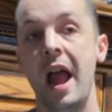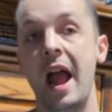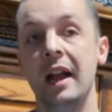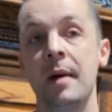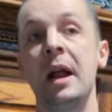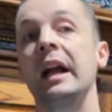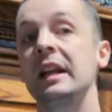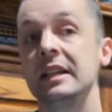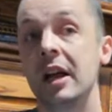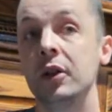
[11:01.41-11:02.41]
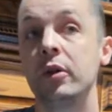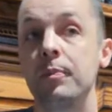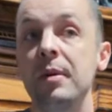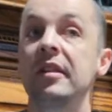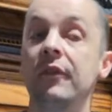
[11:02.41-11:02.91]
And I'm not going to tell you
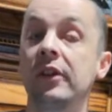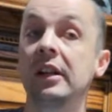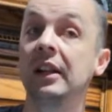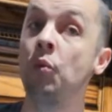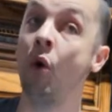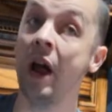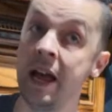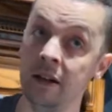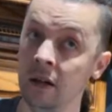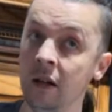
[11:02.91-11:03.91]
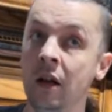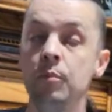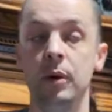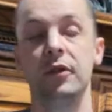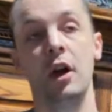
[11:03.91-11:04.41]
specifically when,
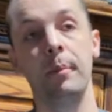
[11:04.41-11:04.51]
but there'll be